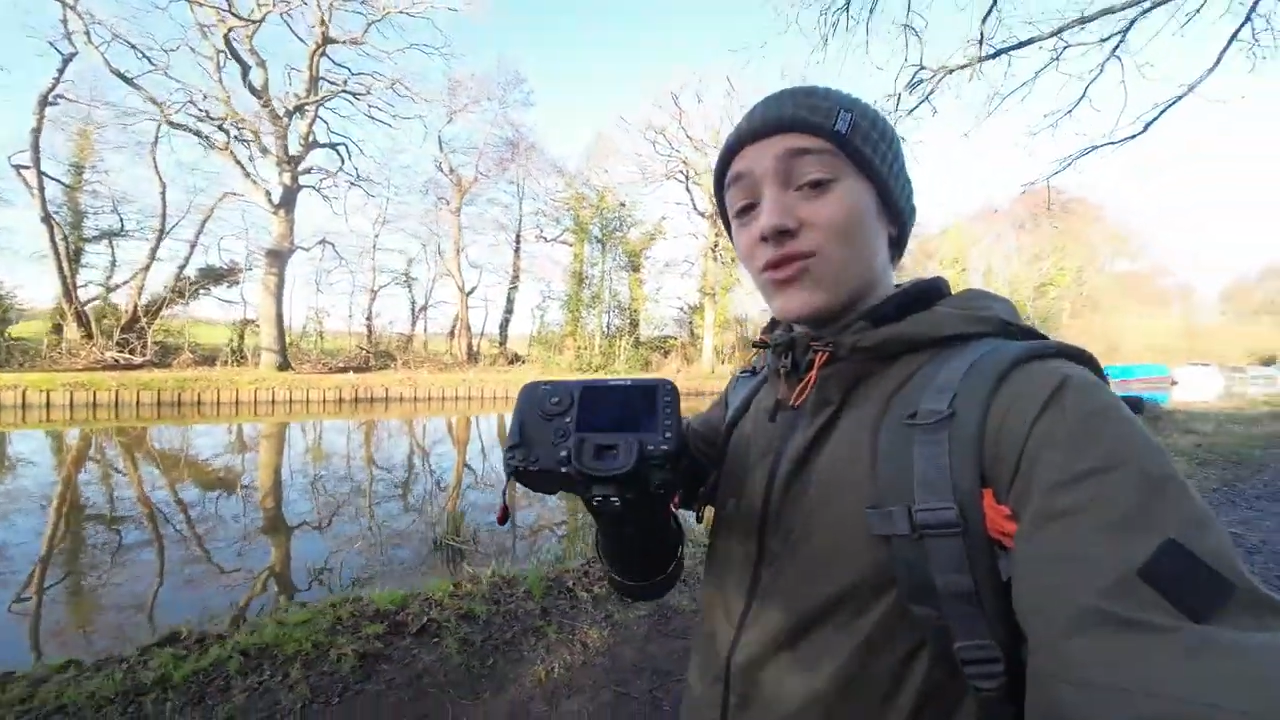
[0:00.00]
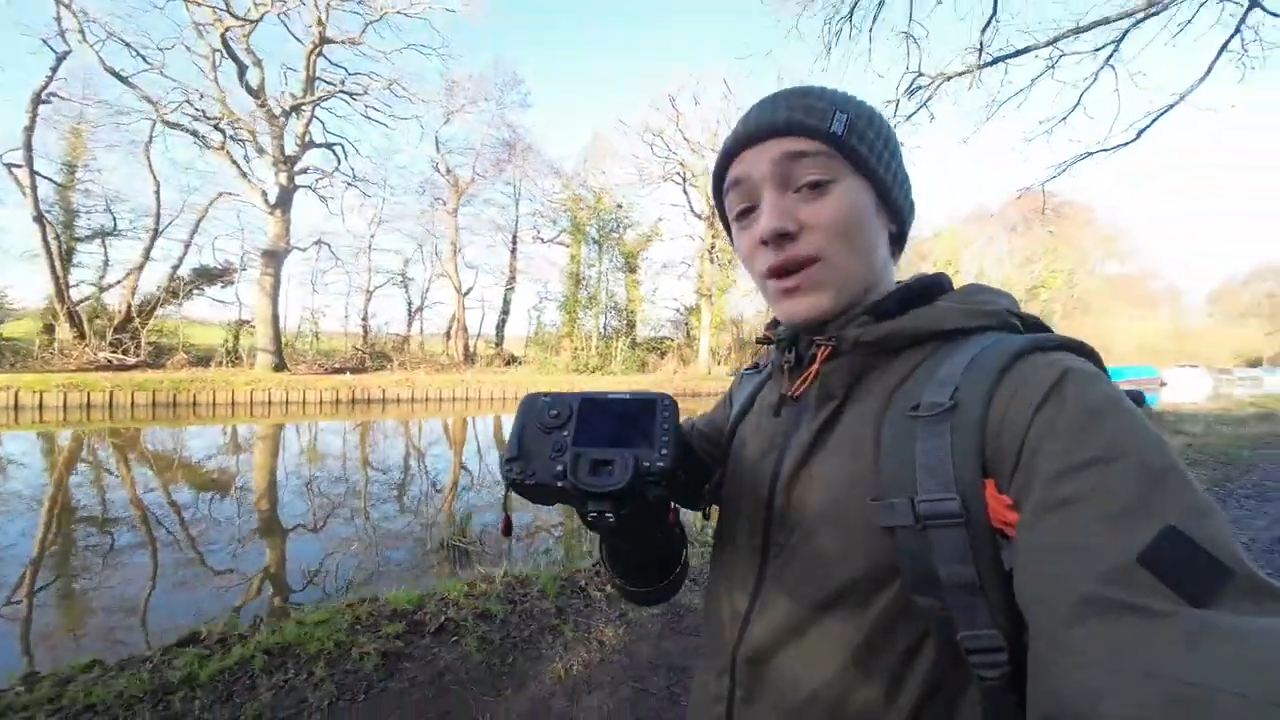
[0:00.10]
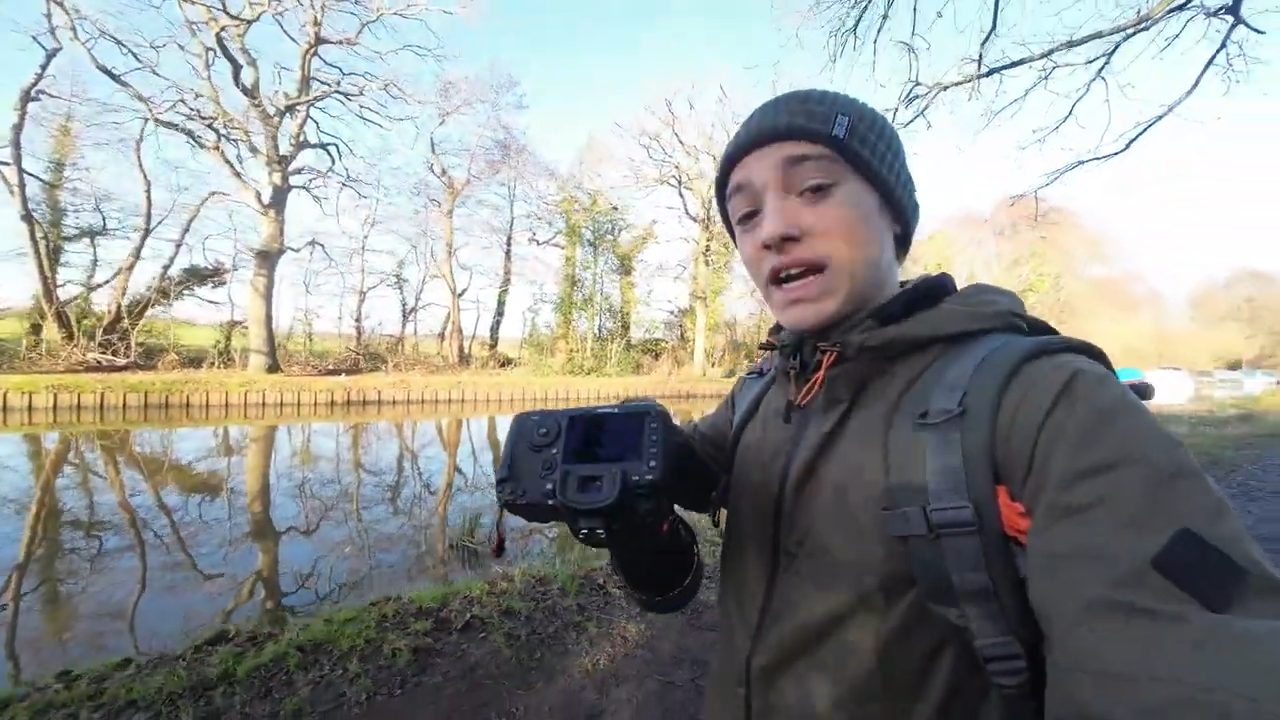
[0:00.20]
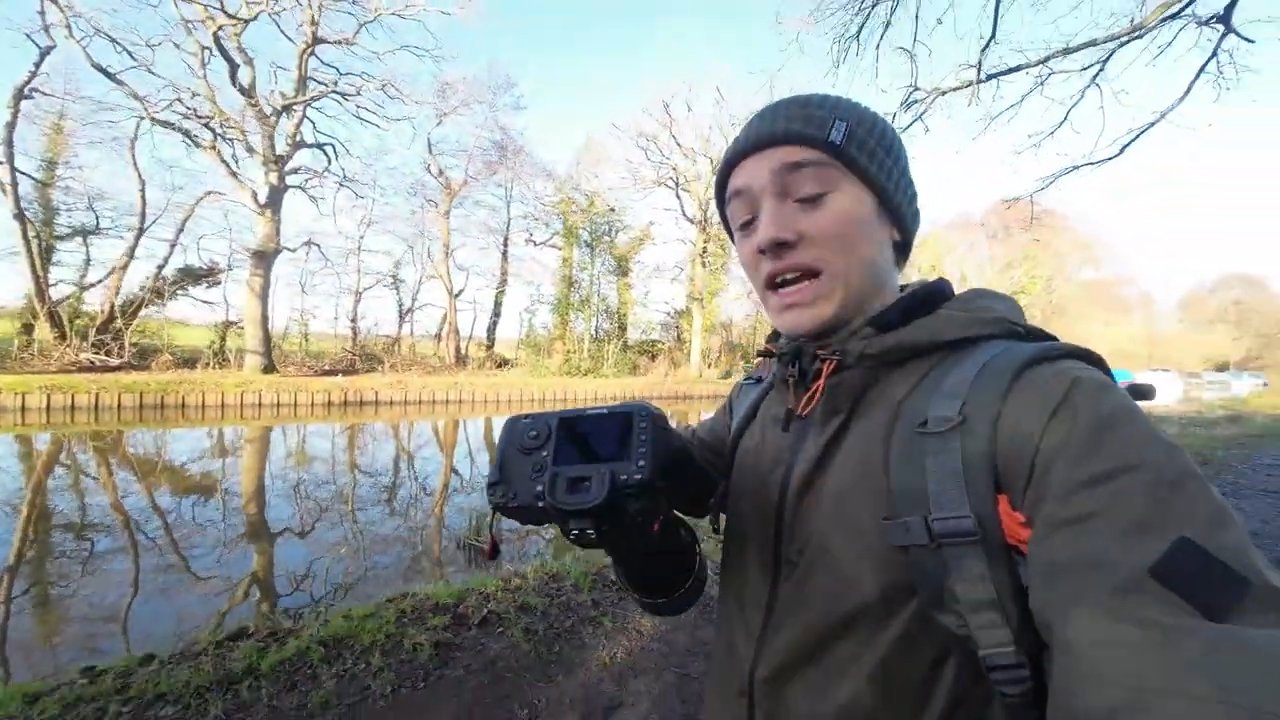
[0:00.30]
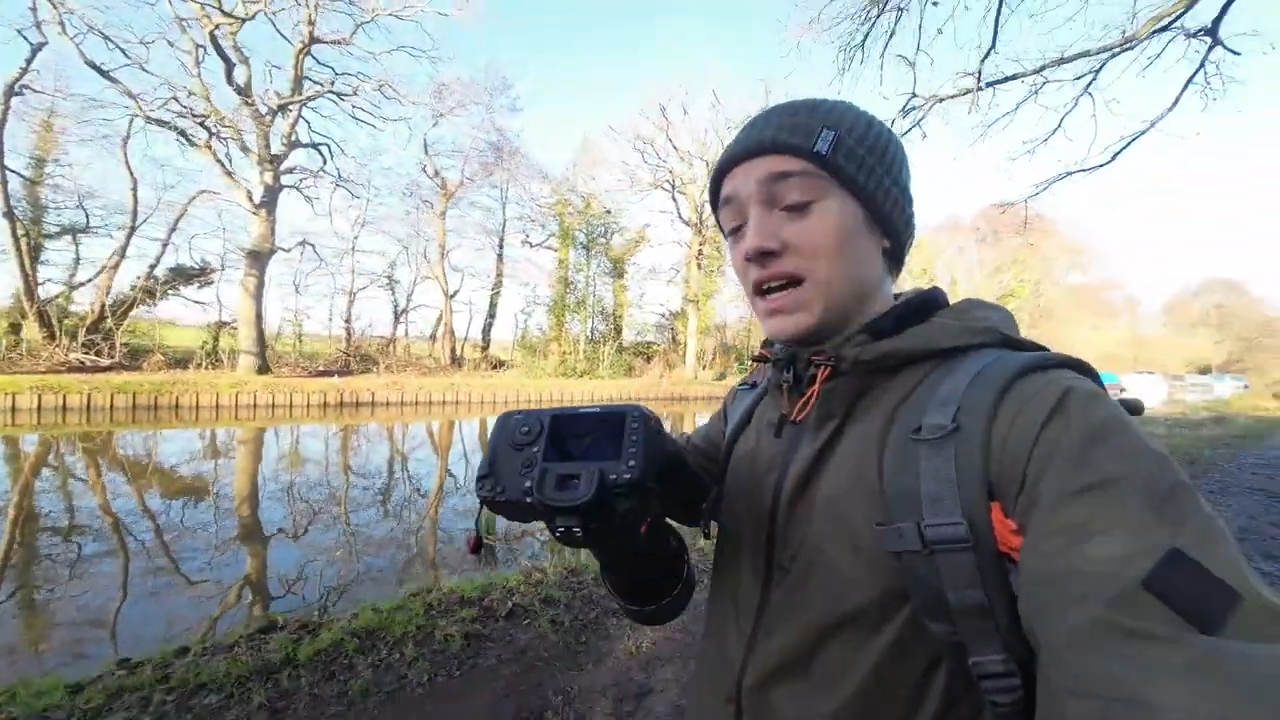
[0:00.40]

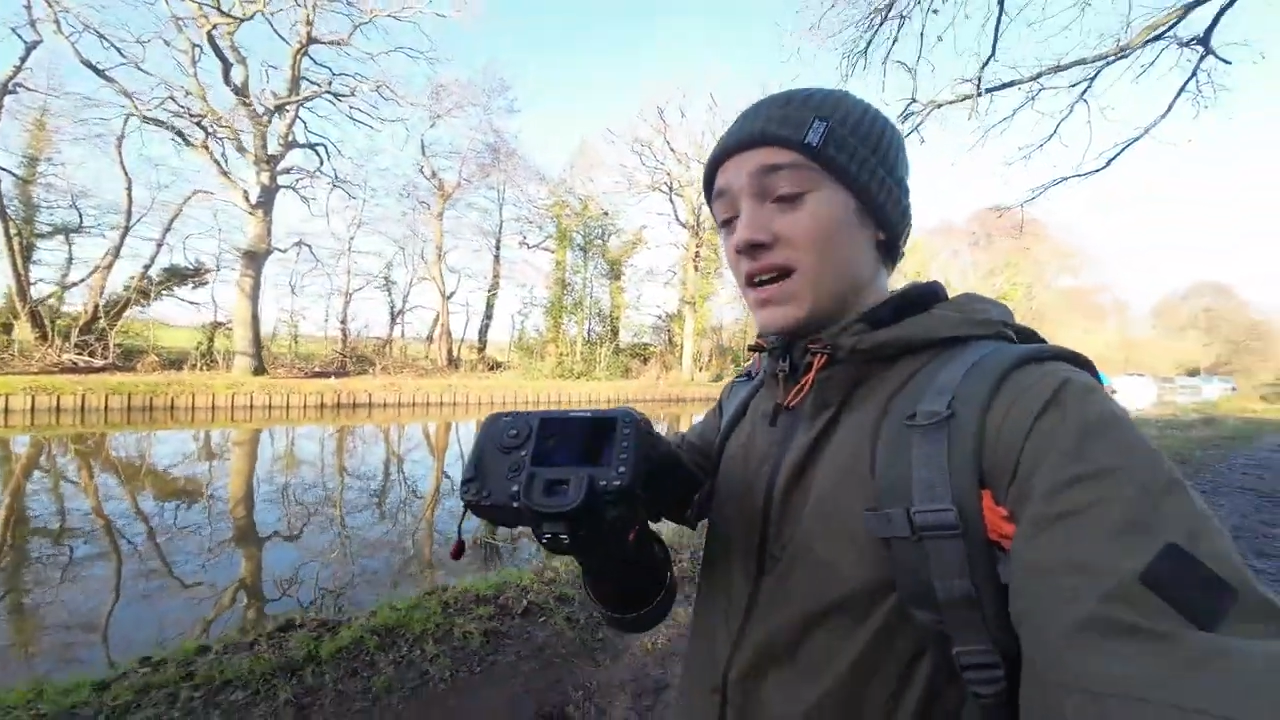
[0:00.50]
screen,